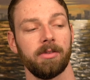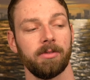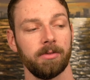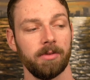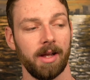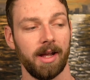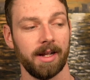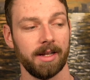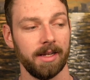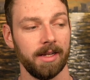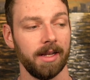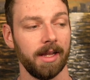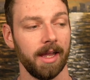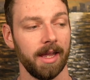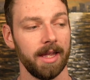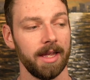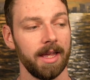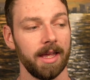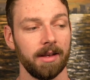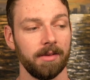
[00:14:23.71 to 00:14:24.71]
tracking
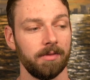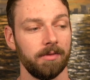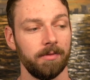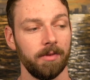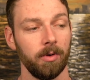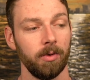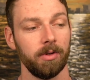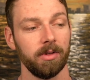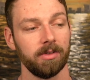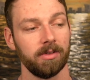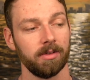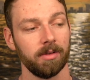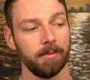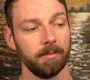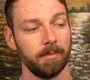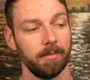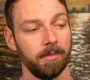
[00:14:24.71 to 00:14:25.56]
and focused